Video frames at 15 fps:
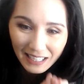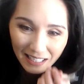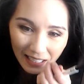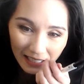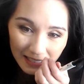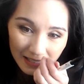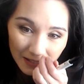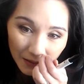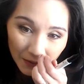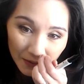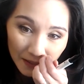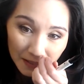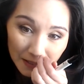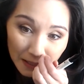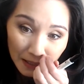And so the
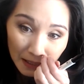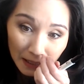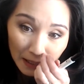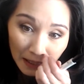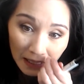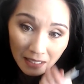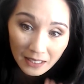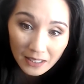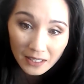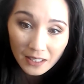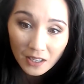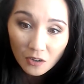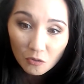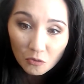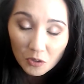D
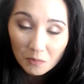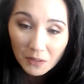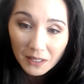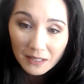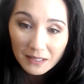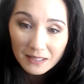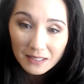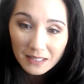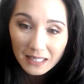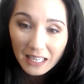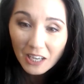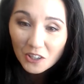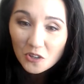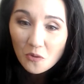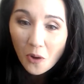would be a
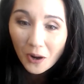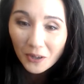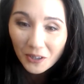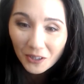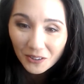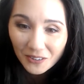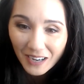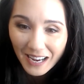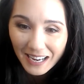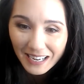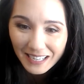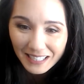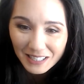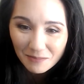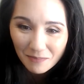C. You are
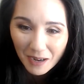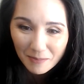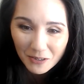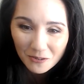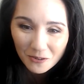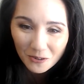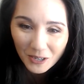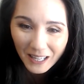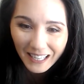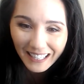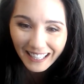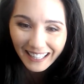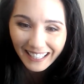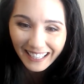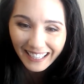correct, Mama
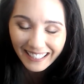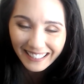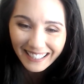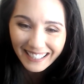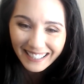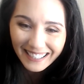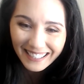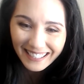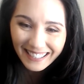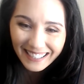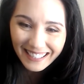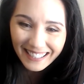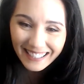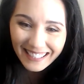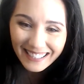Ukulele.
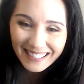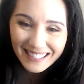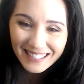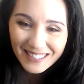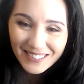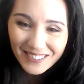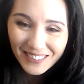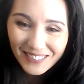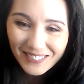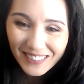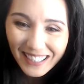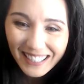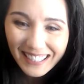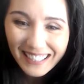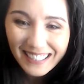Yes, you are
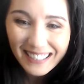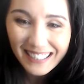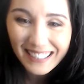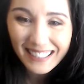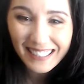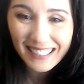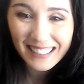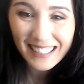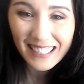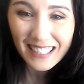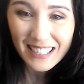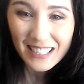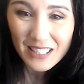right.